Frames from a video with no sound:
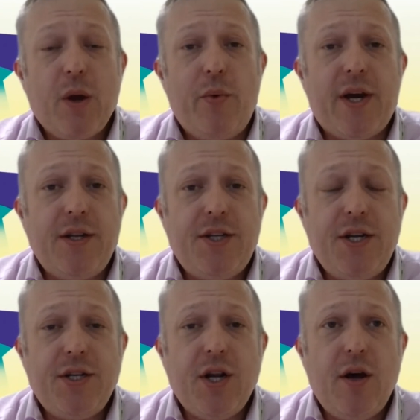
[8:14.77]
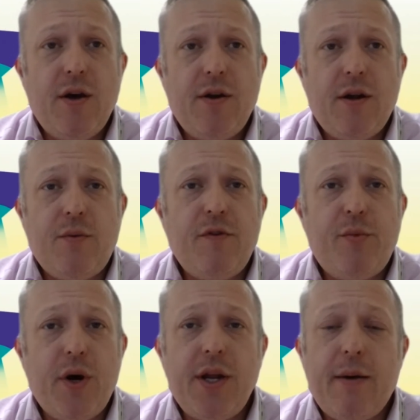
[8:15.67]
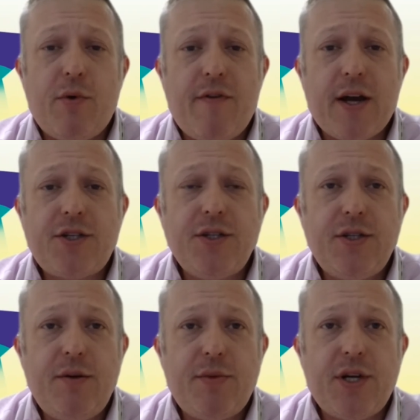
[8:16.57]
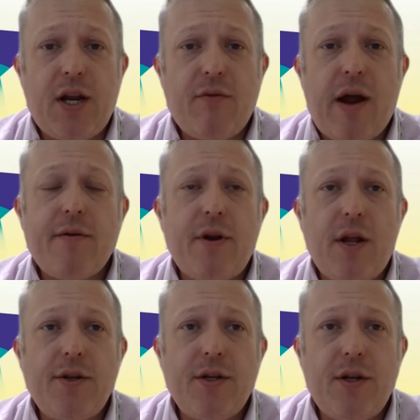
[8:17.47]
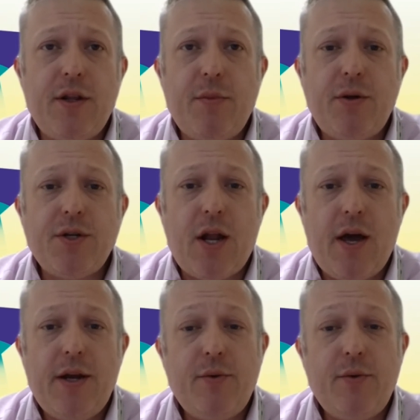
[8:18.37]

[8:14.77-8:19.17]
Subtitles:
We continue to learn, and we've put a number of actions in, particularly around London and the mutual aid.